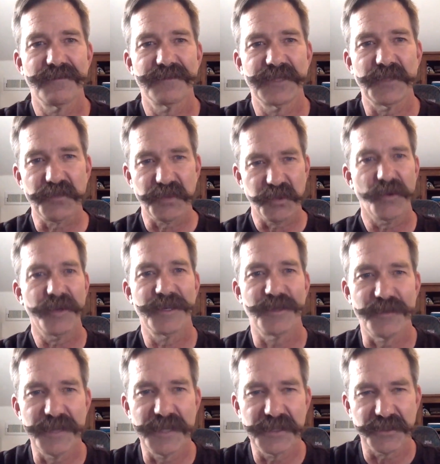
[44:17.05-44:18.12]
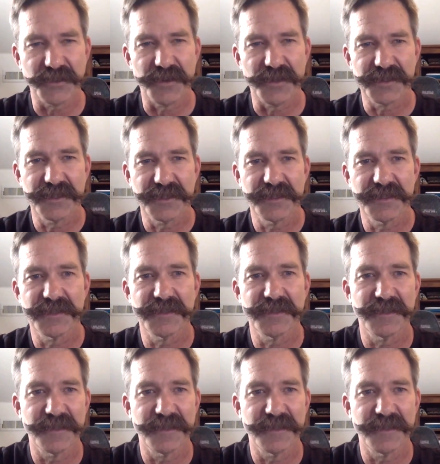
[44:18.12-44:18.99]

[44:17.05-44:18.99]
deploy your resources